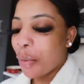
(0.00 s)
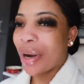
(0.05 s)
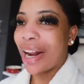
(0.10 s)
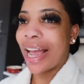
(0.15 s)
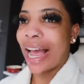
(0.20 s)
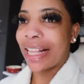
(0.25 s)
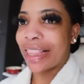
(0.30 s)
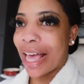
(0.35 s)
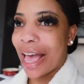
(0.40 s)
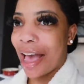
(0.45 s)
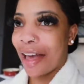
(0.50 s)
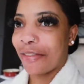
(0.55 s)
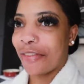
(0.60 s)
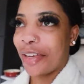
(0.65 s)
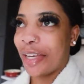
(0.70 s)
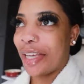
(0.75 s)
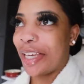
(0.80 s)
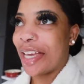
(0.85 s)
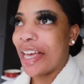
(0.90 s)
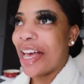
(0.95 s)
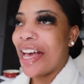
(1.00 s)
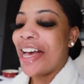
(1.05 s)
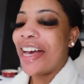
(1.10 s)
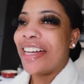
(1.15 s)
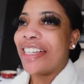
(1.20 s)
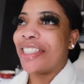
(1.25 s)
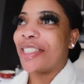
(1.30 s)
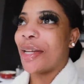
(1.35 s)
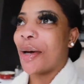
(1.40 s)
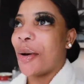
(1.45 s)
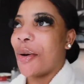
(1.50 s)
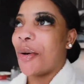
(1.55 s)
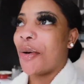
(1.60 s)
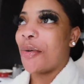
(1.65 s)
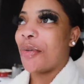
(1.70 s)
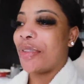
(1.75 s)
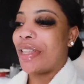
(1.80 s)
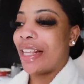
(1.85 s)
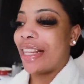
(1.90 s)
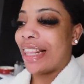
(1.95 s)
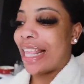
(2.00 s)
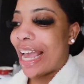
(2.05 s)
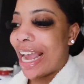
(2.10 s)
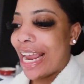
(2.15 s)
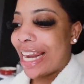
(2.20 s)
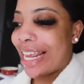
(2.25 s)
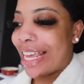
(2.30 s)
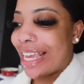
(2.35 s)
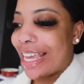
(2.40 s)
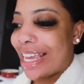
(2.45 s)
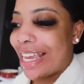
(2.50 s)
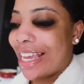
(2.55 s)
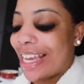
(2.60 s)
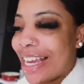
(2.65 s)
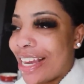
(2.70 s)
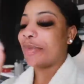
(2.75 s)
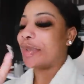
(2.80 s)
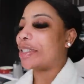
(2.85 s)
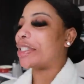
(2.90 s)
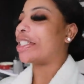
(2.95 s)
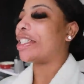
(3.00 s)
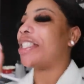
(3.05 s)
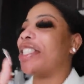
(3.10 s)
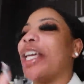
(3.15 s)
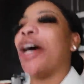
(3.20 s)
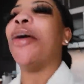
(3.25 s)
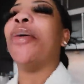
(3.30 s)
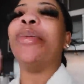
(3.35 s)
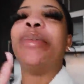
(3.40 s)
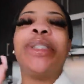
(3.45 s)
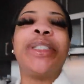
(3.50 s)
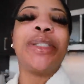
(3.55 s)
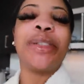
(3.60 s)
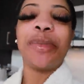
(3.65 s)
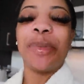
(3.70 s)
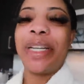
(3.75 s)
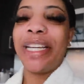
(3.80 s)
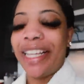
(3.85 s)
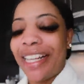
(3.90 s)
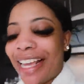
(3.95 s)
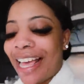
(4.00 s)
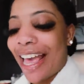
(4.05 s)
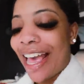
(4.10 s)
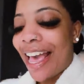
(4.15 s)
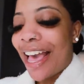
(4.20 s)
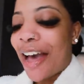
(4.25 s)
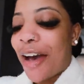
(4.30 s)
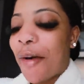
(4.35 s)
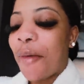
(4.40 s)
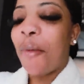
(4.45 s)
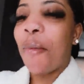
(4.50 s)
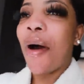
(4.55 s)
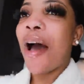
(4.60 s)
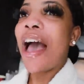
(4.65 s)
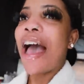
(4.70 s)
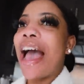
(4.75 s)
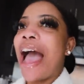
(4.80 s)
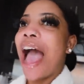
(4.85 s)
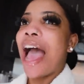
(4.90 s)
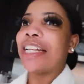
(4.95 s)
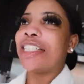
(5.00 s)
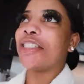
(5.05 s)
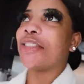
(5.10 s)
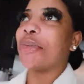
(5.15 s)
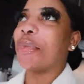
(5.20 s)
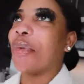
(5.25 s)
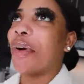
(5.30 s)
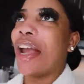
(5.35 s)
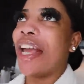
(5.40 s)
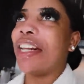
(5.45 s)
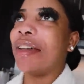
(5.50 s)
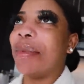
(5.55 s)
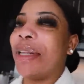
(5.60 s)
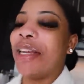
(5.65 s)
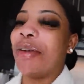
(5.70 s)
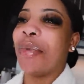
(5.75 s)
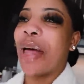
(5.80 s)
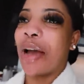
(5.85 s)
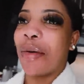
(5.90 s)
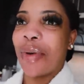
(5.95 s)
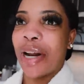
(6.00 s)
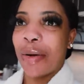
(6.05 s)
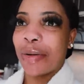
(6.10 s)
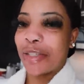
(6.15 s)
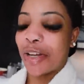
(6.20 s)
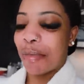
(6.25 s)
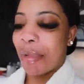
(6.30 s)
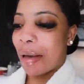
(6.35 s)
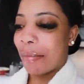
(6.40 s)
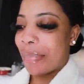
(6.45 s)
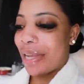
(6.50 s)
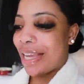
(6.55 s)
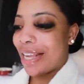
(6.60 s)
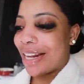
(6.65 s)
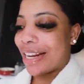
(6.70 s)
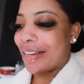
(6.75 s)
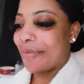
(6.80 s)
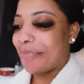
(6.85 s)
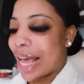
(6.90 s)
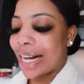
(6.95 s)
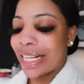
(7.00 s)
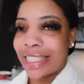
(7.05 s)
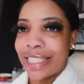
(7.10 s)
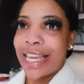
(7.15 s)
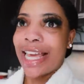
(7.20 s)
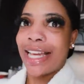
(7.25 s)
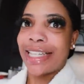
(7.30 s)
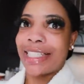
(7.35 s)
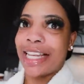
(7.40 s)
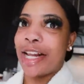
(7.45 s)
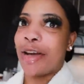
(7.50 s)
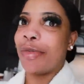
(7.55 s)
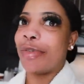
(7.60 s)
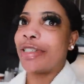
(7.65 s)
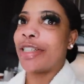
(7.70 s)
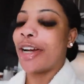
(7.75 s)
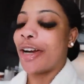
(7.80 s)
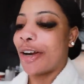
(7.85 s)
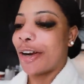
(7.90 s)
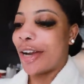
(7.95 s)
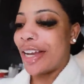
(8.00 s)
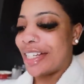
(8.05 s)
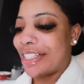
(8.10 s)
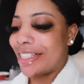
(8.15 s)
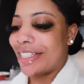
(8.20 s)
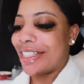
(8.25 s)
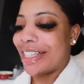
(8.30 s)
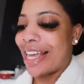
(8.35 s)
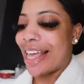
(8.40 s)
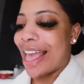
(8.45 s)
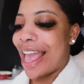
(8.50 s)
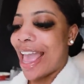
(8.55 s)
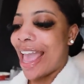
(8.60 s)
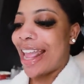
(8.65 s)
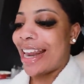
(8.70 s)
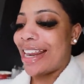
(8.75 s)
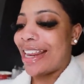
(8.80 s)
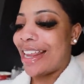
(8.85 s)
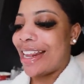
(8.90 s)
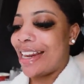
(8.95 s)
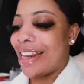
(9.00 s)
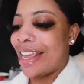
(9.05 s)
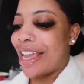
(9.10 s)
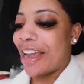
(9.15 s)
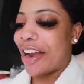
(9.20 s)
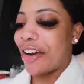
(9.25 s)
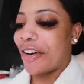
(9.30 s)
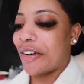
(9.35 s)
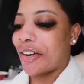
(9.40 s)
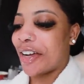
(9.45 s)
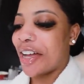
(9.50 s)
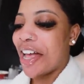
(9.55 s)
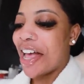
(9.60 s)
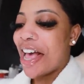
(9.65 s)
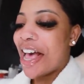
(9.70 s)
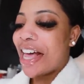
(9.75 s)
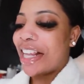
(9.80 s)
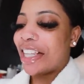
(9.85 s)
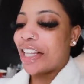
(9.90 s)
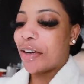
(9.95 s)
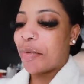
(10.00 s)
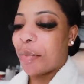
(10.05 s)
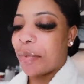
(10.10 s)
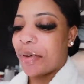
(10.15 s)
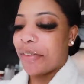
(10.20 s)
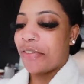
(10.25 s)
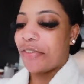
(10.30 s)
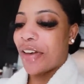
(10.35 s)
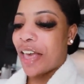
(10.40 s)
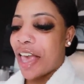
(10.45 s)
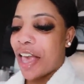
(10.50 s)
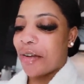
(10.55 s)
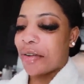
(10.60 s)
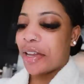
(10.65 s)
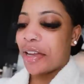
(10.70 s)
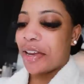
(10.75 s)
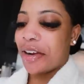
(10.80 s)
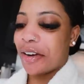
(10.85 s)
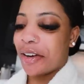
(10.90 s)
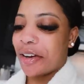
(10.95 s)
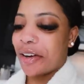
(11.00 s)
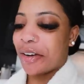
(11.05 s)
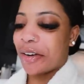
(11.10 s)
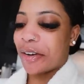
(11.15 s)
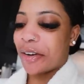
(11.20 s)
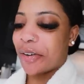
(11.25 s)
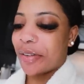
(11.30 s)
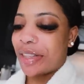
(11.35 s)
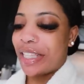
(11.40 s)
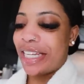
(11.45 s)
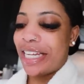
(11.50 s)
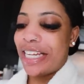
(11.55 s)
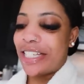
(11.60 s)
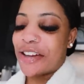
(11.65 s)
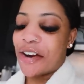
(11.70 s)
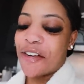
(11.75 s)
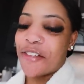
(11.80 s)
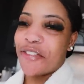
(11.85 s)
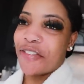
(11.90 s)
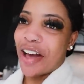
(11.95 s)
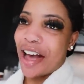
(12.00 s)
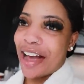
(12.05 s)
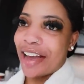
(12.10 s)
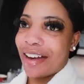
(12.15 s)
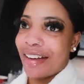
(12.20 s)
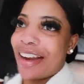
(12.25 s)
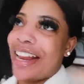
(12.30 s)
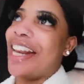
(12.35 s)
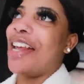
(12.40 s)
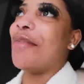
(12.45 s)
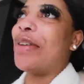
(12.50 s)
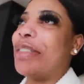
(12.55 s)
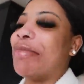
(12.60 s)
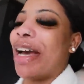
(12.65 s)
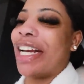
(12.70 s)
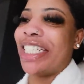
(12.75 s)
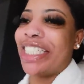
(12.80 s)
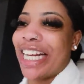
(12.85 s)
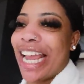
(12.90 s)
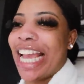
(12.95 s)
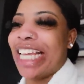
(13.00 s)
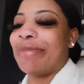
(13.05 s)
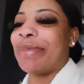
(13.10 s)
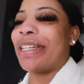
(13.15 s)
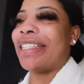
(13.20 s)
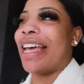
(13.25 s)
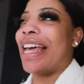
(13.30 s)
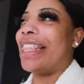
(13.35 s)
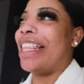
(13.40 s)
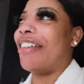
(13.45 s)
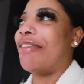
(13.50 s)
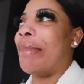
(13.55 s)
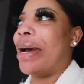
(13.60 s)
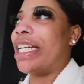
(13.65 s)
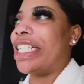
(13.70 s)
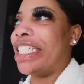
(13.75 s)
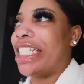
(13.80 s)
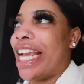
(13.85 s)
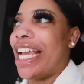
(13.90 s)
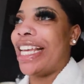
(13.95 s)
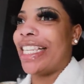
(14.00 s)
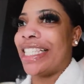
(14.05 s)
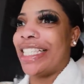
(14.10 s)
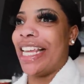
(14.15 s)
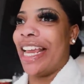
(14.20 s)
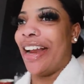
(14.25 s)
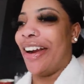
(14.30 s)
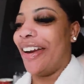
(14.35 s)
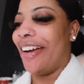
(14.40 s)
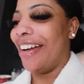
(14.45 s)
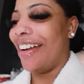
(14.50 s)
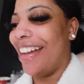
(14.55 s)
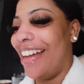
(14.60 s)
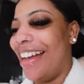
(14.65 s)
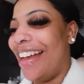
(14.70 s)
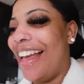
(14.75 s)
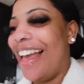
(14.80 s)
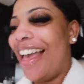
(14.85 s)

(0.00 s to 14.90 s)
when I got the I V? So the lady, she was so sweet. Why I just randomly, like when I was on my meeting, got a text, and it was her, and she said, "Hey De'Ara, look what we found here, girl. These are fire." And it was my shades because I left my shades there.